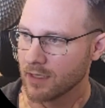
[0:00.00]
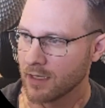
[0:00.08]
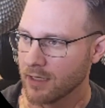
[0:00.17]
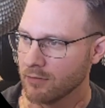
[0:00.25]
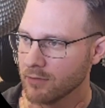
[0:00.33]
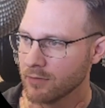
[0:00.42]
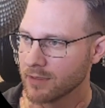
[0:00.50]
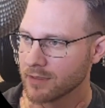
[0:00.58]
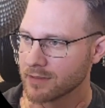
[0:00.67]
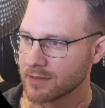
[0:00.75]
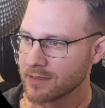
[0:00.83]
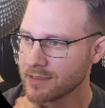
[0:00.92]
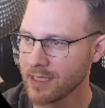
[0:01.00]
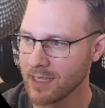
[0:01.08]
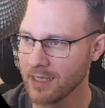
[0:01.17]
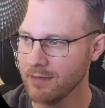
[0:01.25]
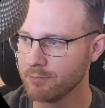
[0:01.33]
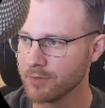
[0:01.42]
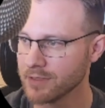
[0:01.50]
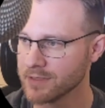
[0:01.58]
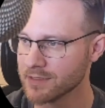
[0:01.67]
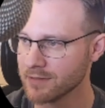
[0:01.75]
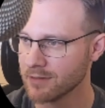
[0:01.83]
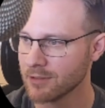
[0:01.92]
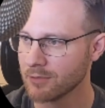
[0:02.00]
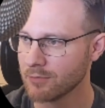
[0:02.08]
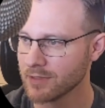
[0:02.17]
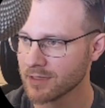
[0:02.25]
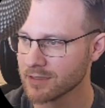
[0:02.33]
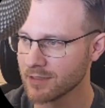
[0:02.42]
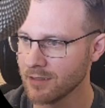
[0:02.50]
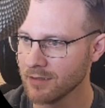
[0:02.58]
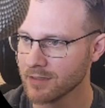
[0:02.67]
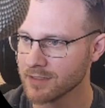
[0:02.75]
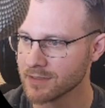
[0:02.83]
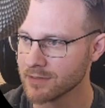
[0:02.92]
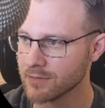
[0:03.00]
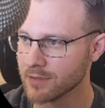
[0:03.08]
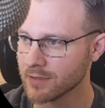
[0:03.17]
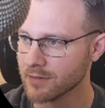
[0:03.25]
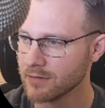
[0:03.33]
I don't know what temp is or what the target is doing.